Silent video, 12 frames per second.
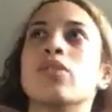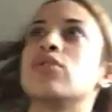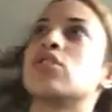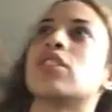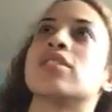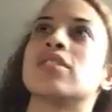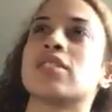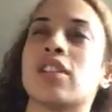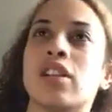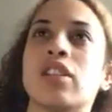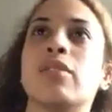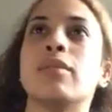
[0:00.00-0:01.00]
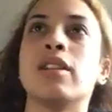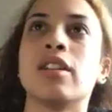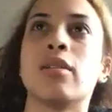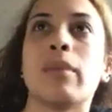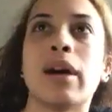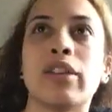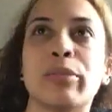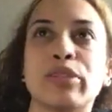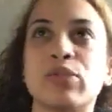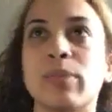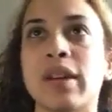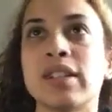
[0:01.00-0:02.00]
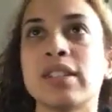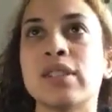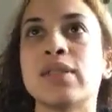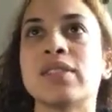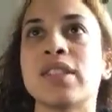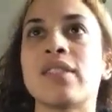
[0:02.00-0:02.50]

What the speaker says: with just a limited amount of perspectives.